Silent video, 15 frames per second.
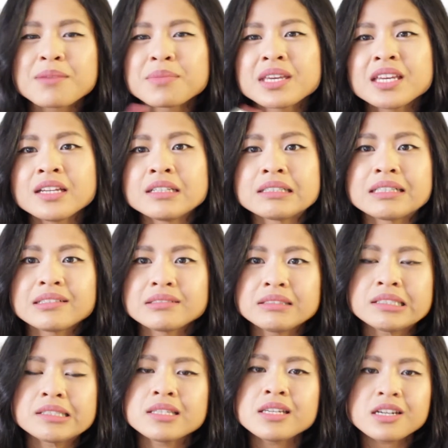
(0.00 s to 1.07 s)
I mean,
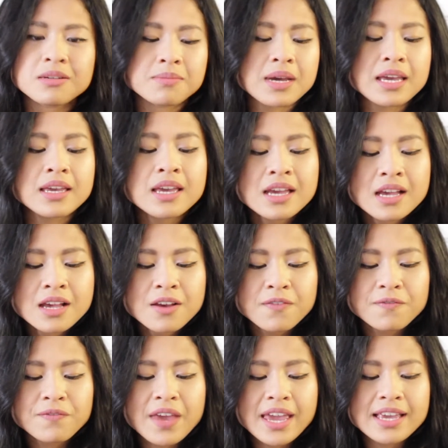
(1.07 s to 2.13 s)
you can see it on my
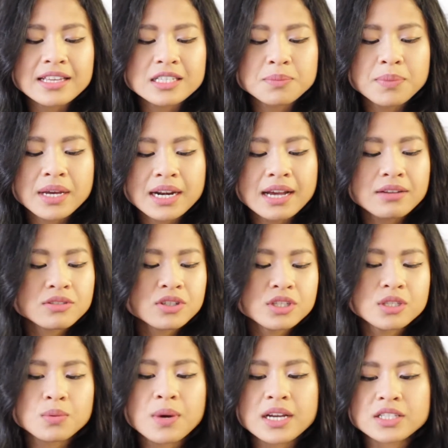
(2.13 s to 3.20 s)
face, but I'll
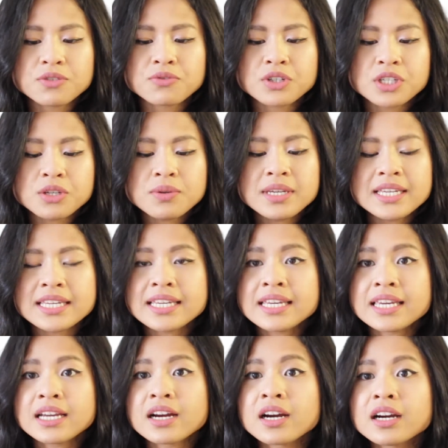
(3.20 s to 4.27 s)
just swatch it for you
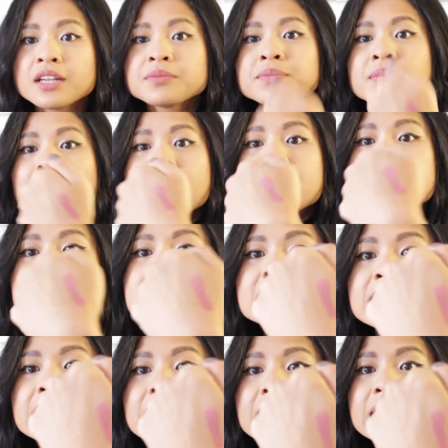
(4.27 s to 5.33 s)
here.
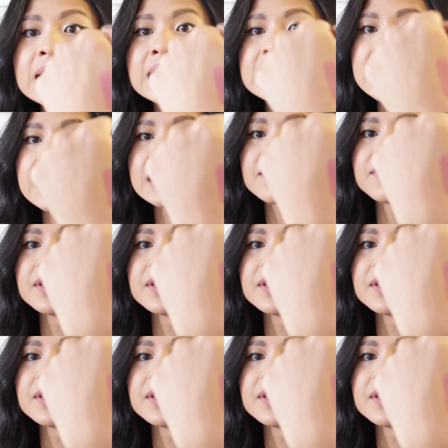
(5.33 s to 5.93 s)
So it's not gonna